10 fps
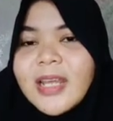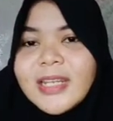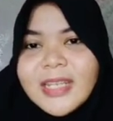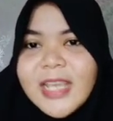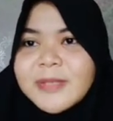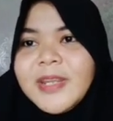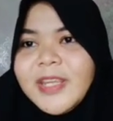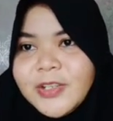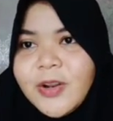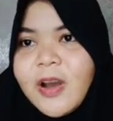
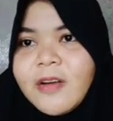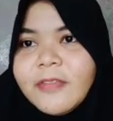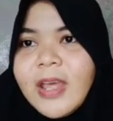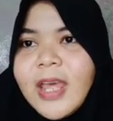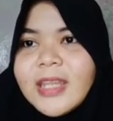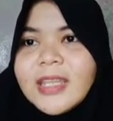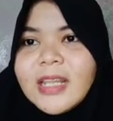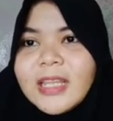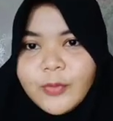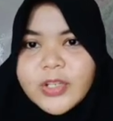explanation of the
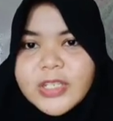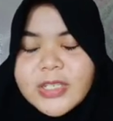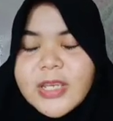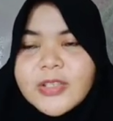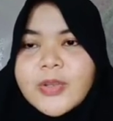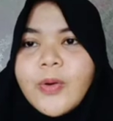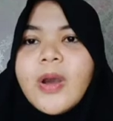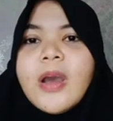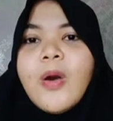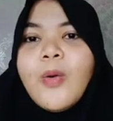language change. So,
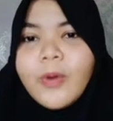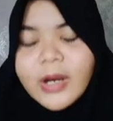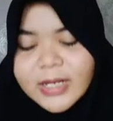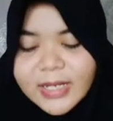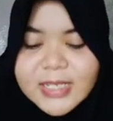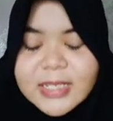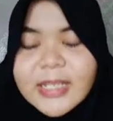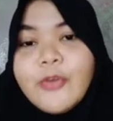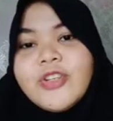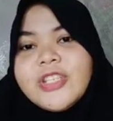what is
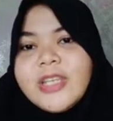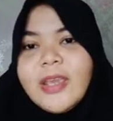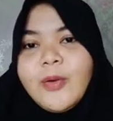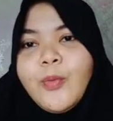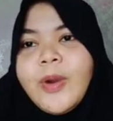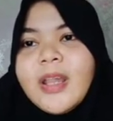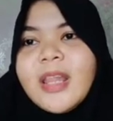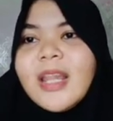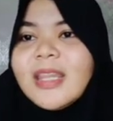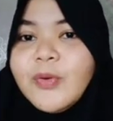language change? Well,
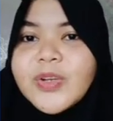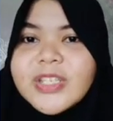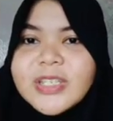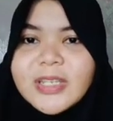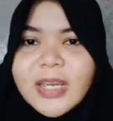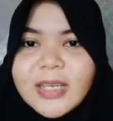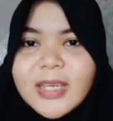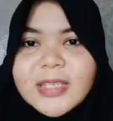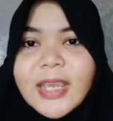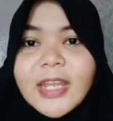a language change is
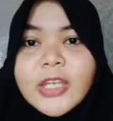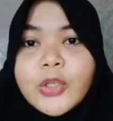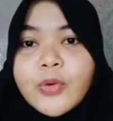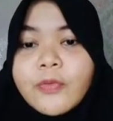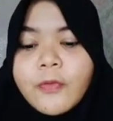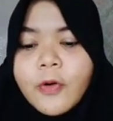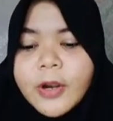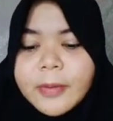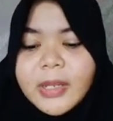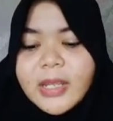a new
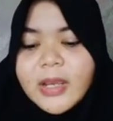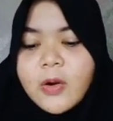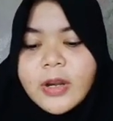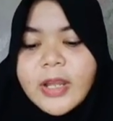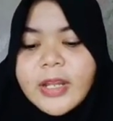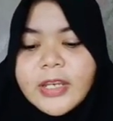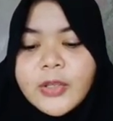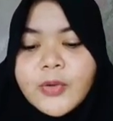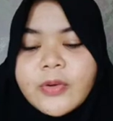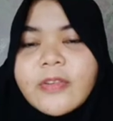forming or a new
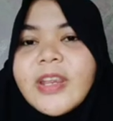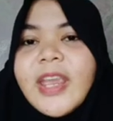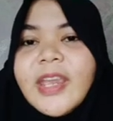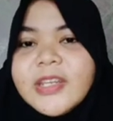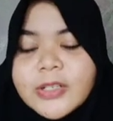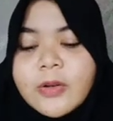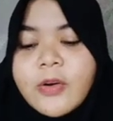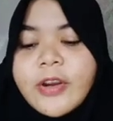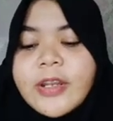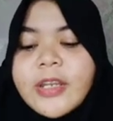creation or
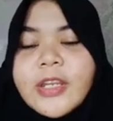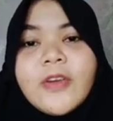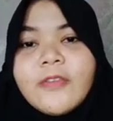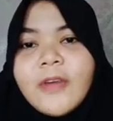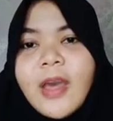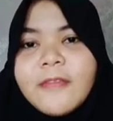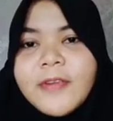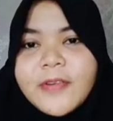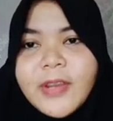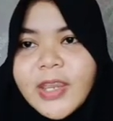a new
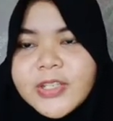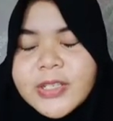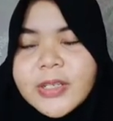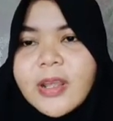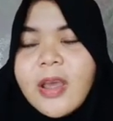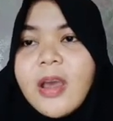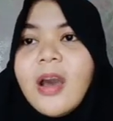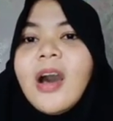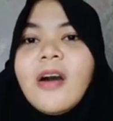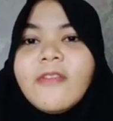variation
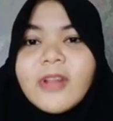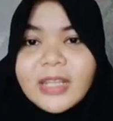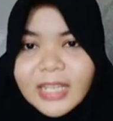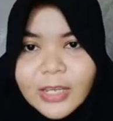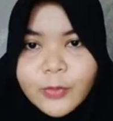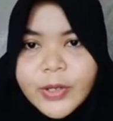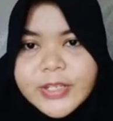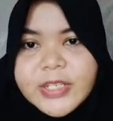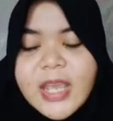of language